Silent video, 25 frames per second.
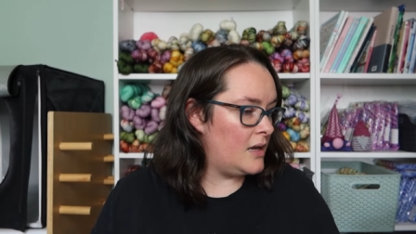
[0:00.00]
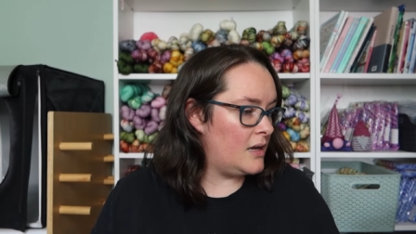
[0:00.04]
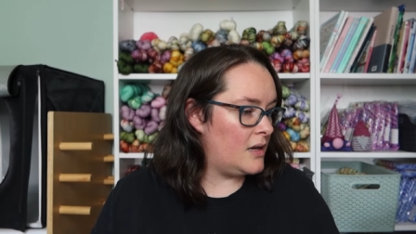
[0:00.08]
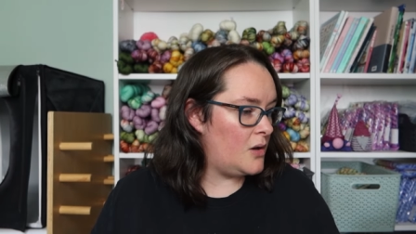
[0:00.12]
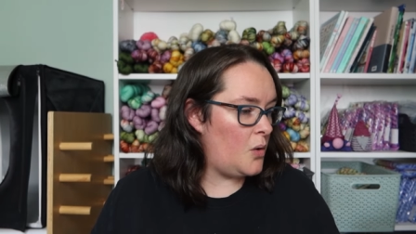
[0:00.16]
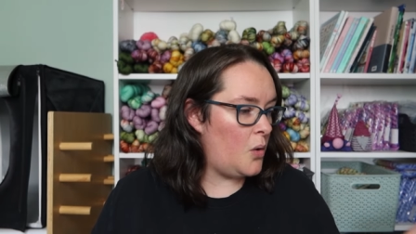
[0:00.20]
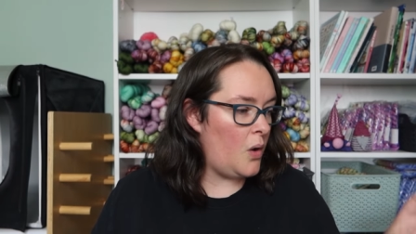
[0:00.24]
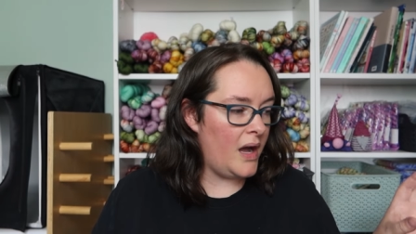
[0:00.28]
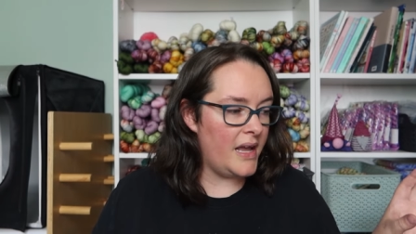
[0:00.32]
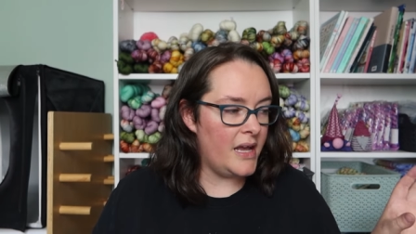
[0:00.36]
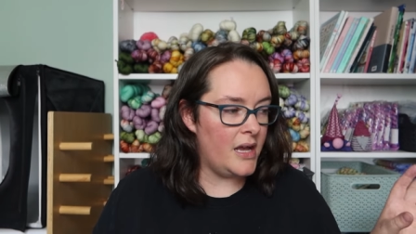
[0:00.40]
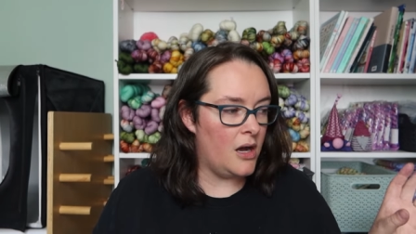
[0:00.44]

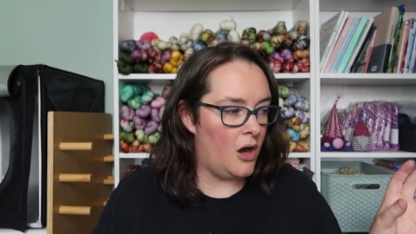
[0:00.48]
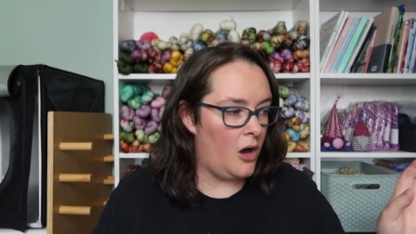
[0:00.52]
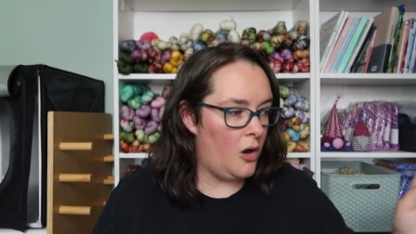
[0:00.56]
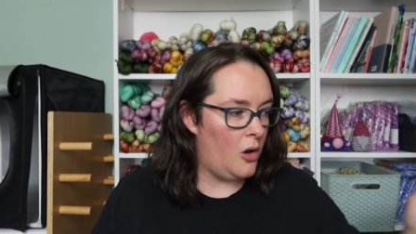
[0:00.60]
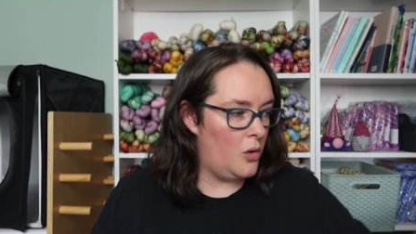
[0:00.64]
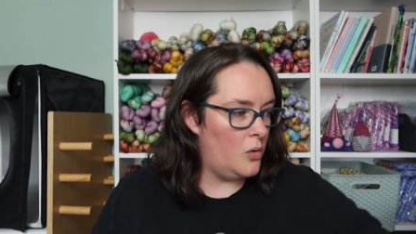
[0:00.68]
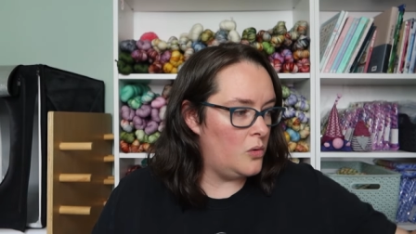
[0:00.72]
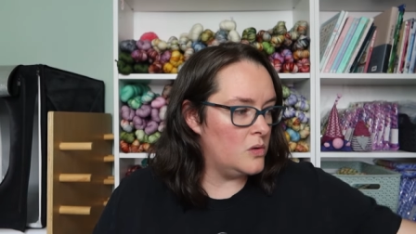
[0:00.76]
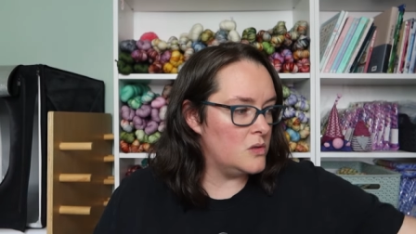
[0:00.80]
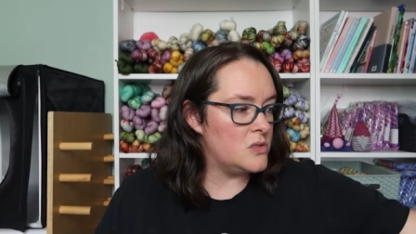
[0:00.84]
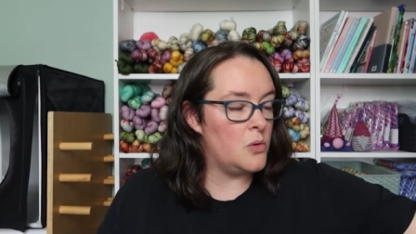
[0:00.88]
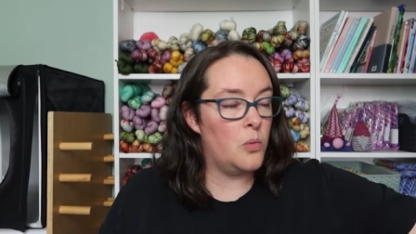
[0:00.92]
quite
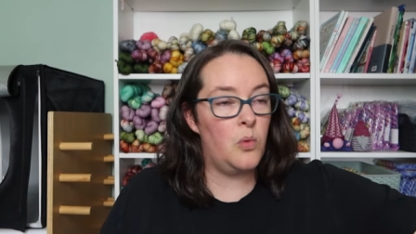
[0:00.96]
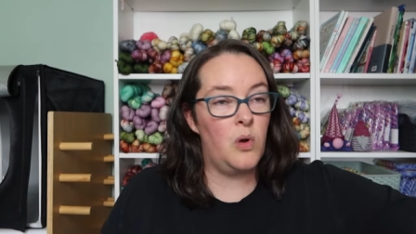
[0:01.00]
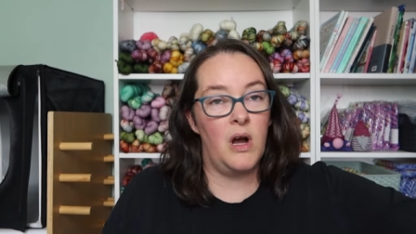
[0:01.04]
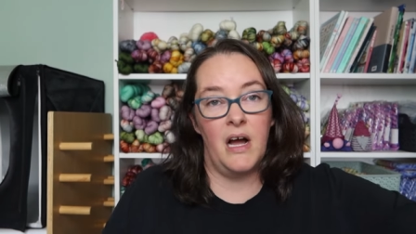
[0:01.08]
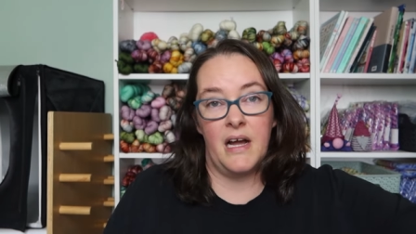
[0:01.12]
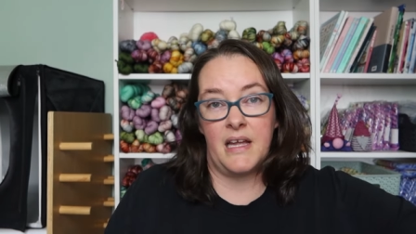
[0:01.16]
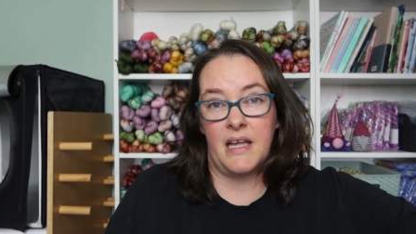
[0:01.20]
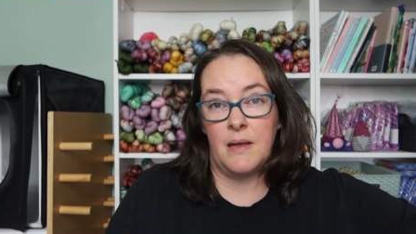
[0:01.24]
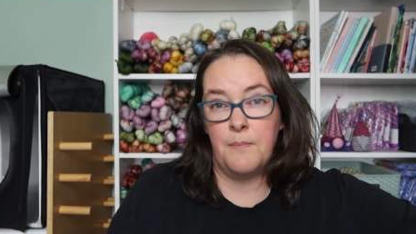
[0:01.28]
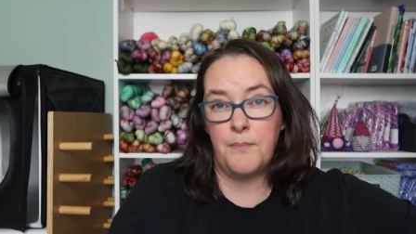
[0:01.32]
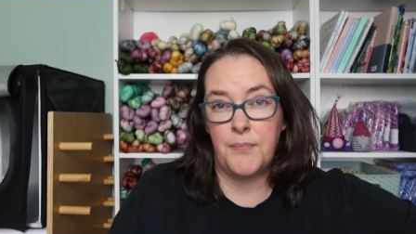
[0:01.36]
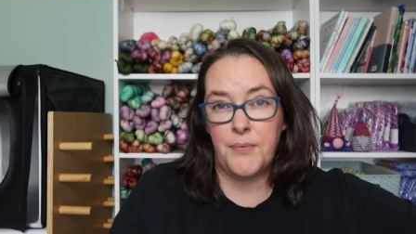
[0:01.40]
old
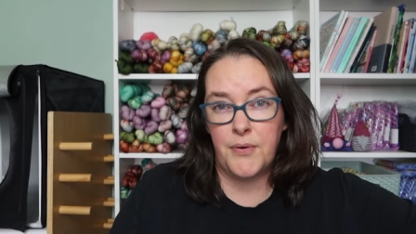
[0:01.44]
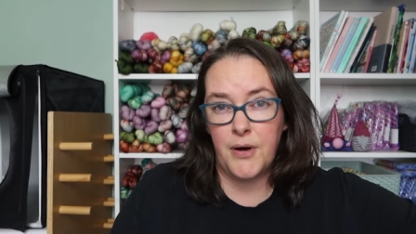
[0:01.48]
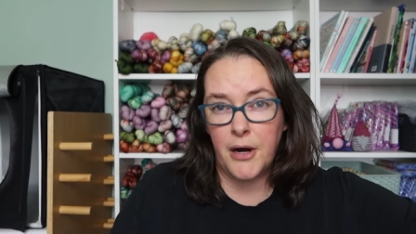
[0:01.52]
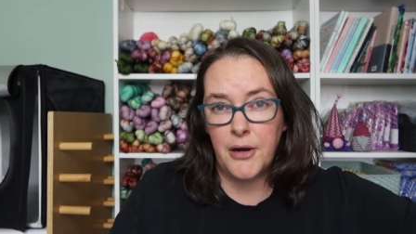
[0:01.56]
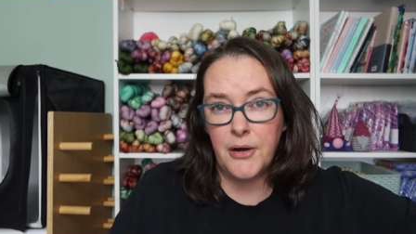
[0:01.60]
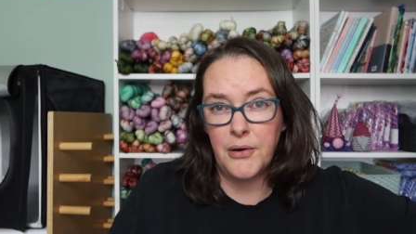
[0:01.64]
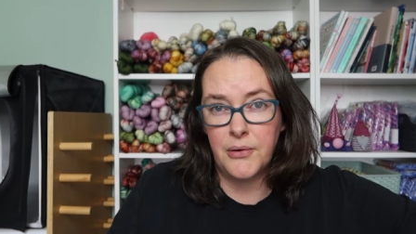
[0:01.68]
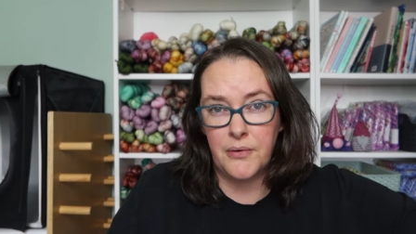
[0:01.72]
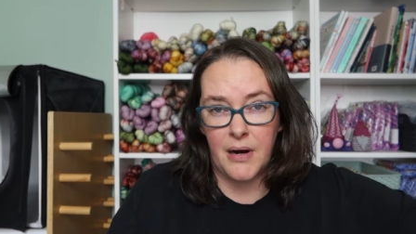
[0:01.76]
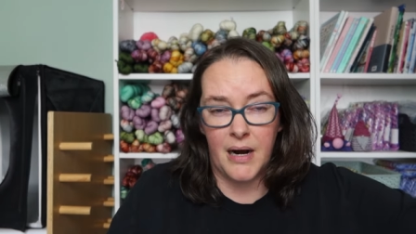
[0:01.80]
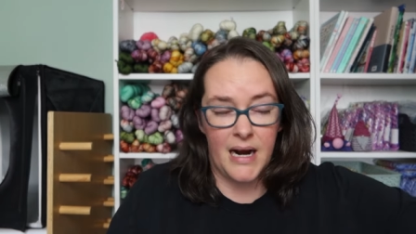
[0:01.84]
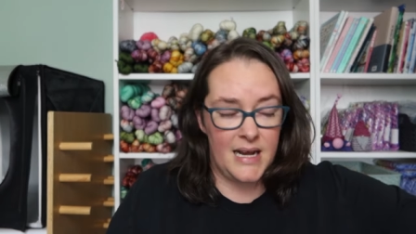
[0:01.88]
work in
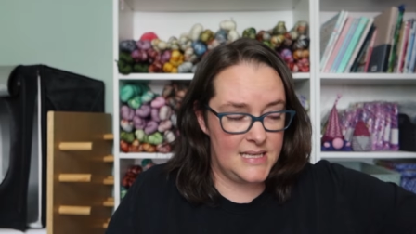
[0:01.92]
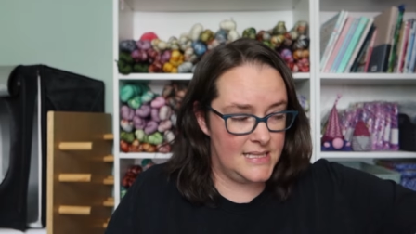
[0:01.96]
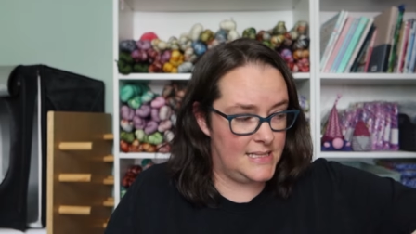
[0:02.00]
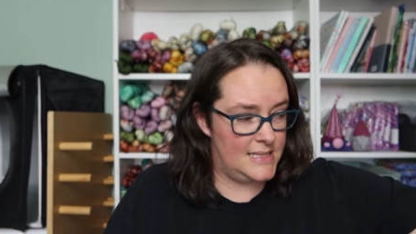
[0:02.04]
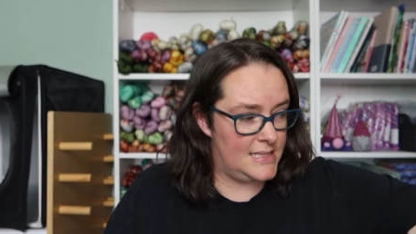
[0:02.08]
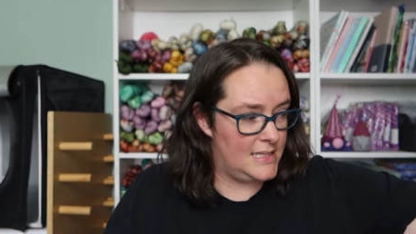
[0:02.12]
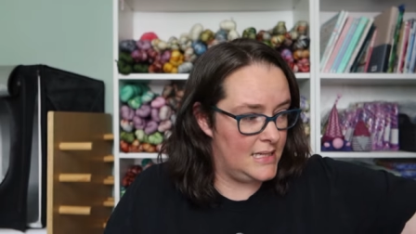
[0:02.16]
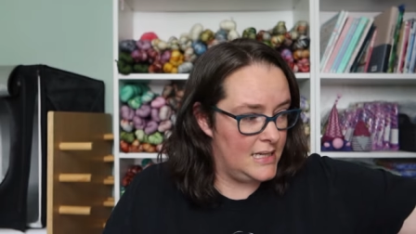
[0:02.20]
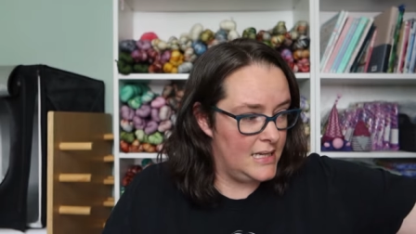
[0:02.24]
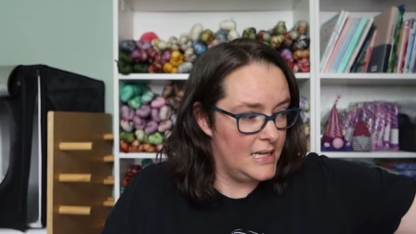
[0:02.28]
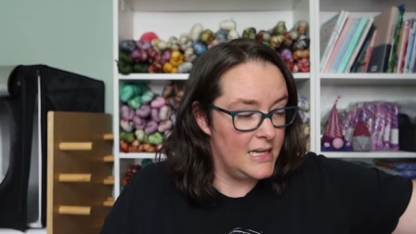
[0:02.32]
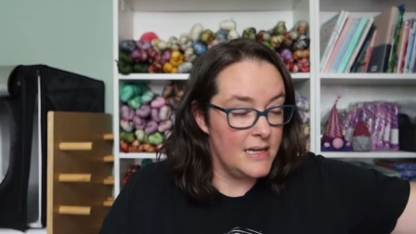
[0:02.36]

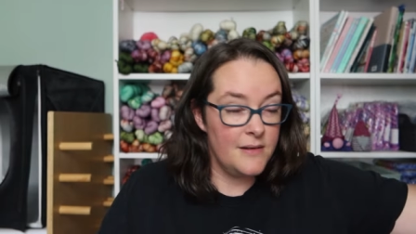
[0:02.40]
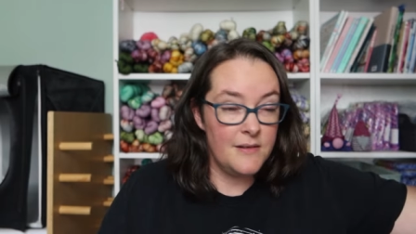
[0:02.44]
progress.